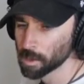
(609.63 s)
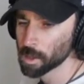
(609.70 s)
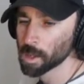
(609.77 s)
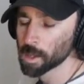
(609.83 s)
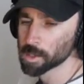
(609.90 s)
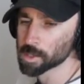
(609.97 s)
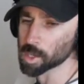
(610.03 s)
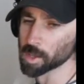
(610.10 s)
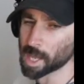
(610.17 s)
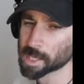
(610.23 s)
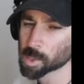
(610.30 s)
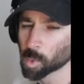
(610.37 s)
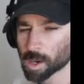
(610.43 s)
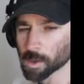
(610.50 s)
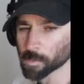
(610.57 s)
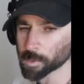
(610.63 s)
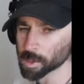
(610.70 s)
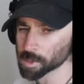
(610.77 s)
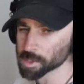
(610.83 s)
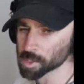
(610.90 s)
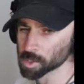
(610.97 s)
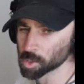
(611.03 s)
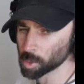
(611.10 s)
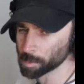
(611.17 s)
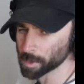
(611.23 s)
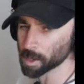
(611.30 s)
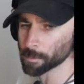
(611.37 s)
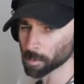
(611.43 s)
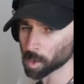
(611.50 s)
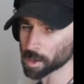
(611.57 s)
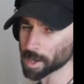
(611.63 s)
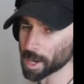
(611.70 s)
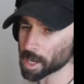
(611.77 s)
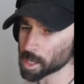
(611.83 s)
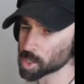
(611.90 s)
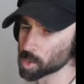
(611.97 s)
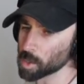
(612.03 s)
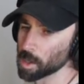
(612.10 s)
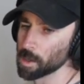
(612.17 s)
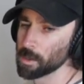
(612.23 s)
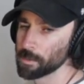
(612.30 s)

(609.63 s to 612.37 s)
So that's where it feels a little bit more natural.